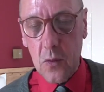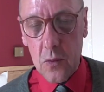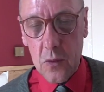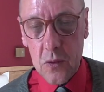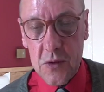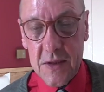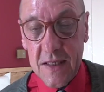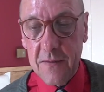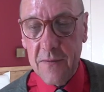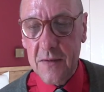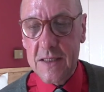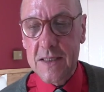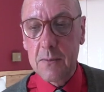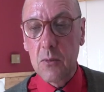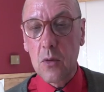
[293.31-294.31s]
all those
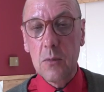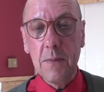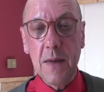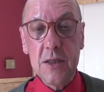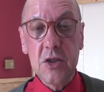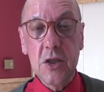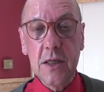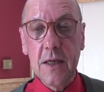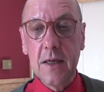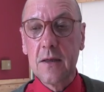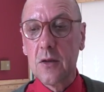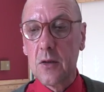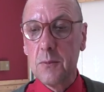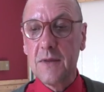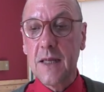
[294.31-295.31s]
invisible magic kingdoms,